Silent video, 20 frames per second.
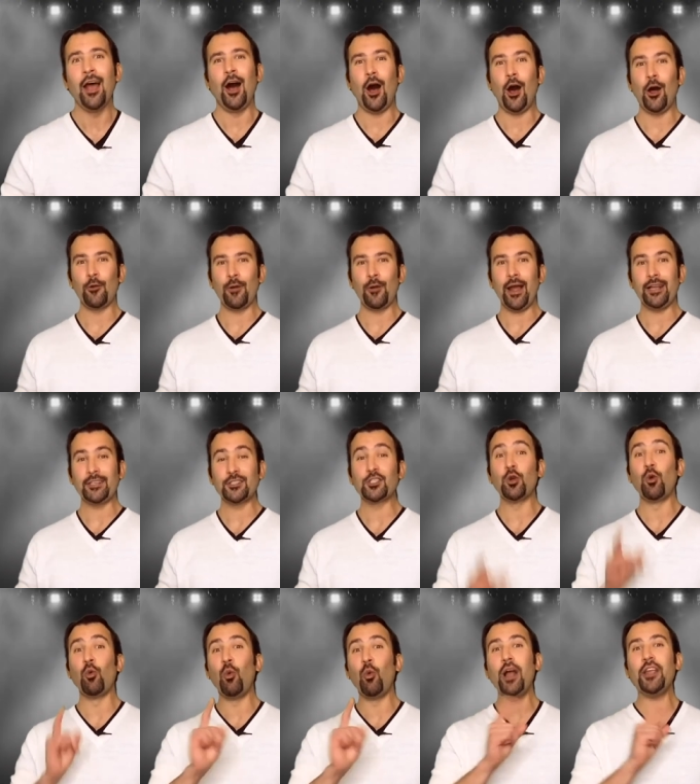All right,
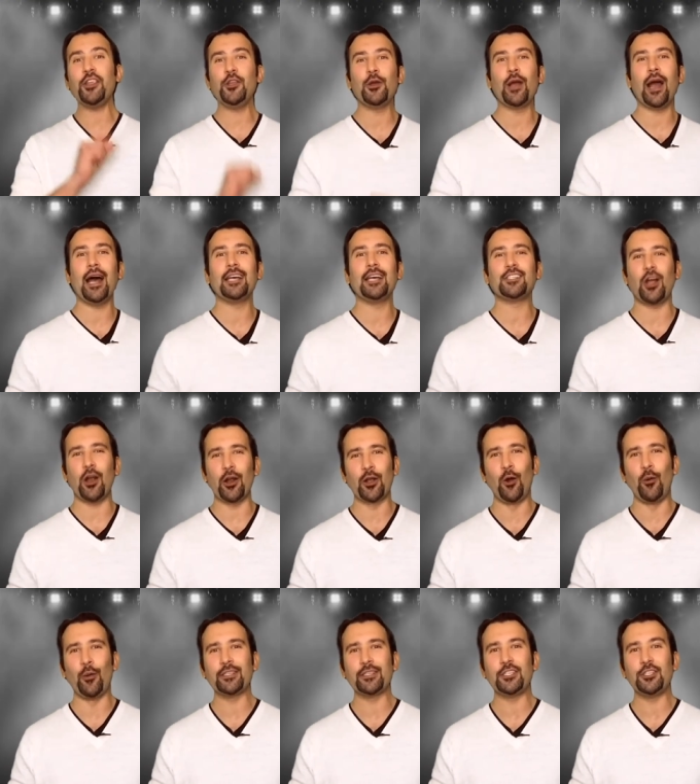so what you guys are
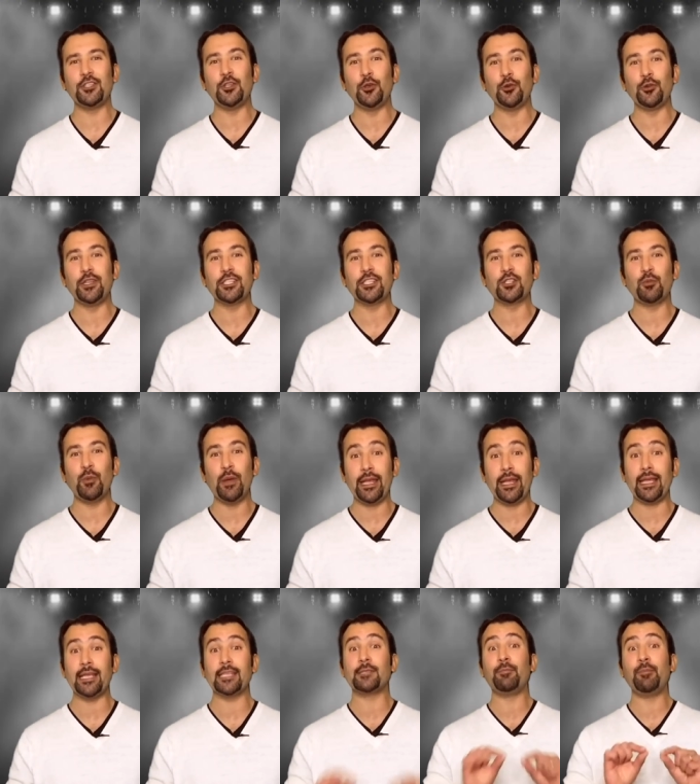going to do this
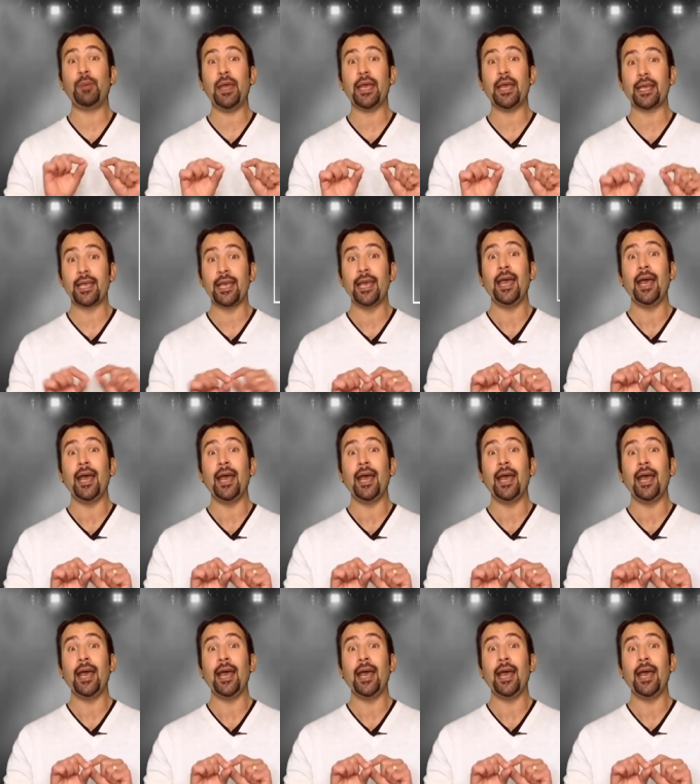week is pick